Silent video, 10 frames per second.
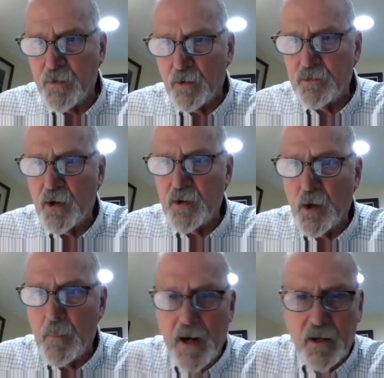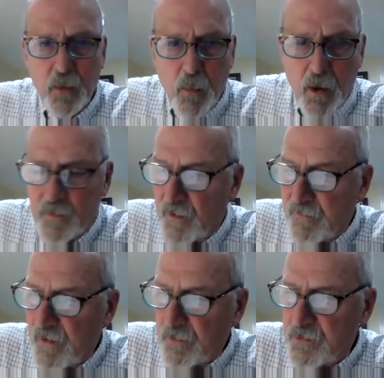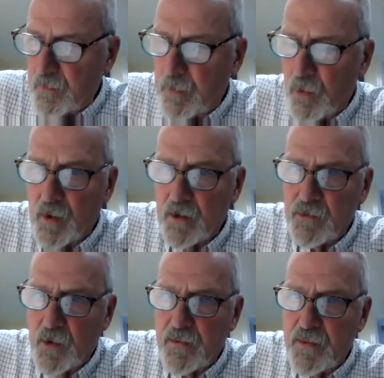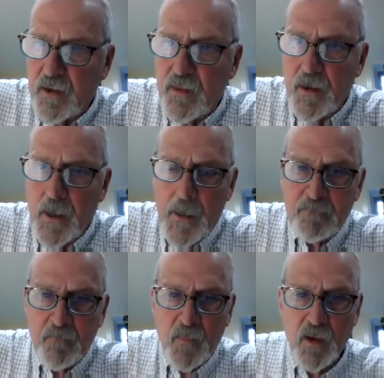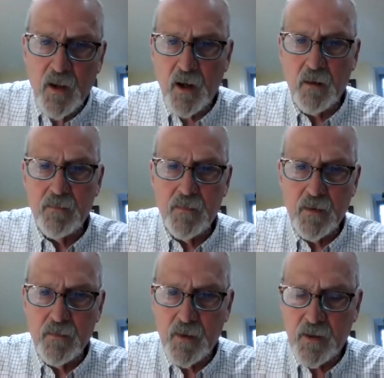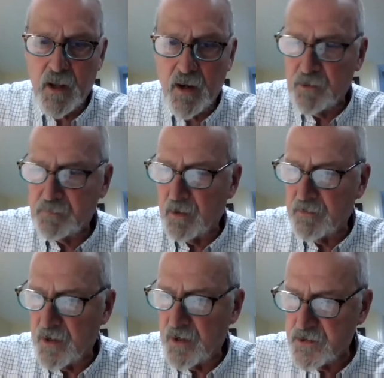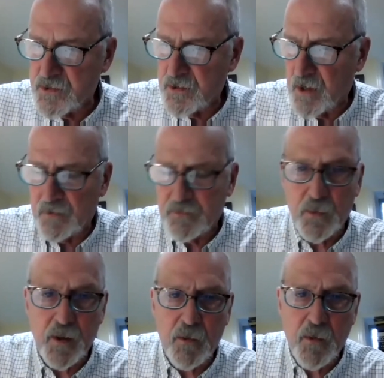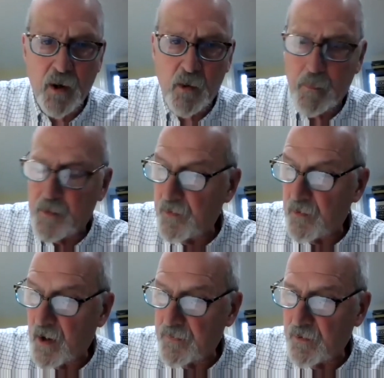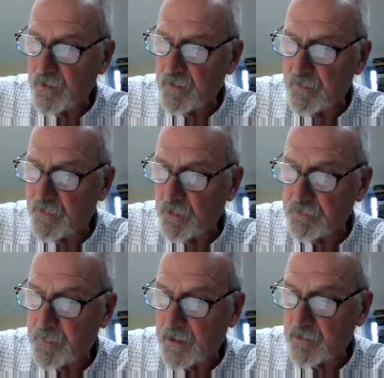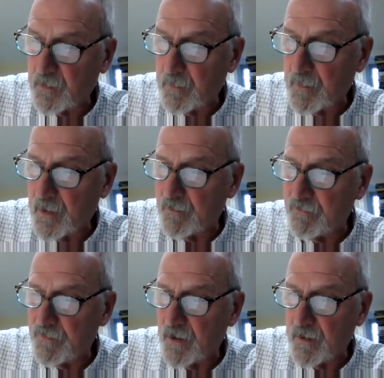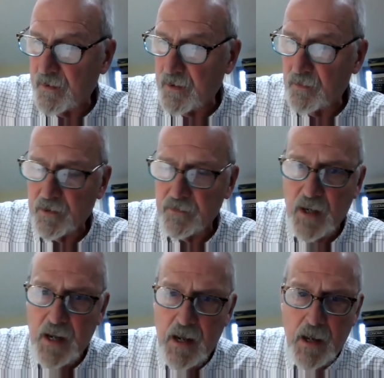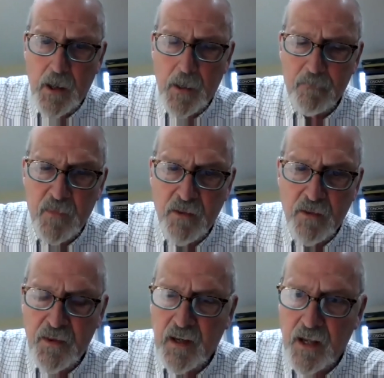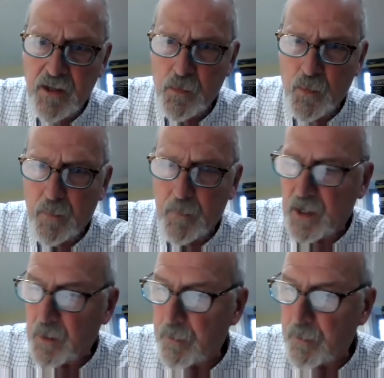folks couldn't go back to work. They felt so poorly. So I think that, again, hospitalizations and deaths are really critical, but they're not the full spectrum of illness. The other thing I do want to make a